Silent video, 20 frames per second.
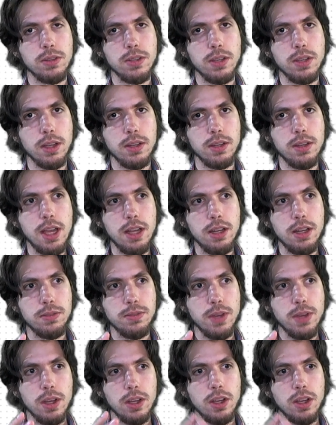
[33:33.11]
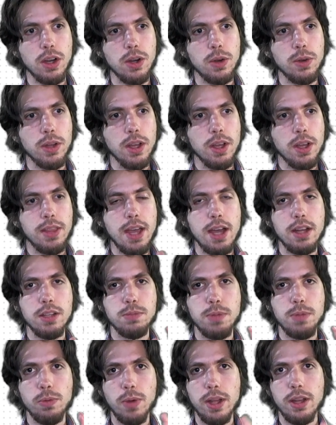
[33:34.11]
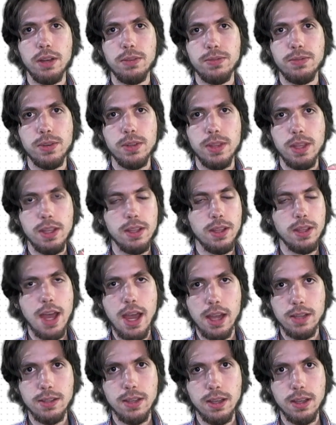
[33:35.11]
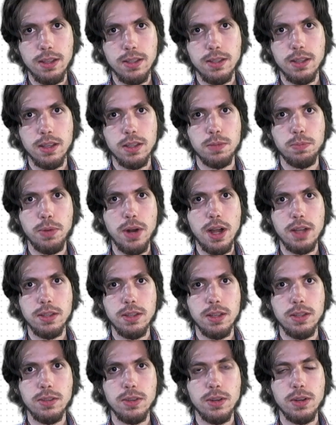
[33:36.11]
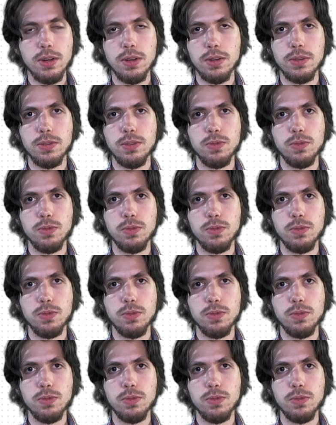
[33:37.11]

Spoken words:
this like native code that has been written for the x86 processor or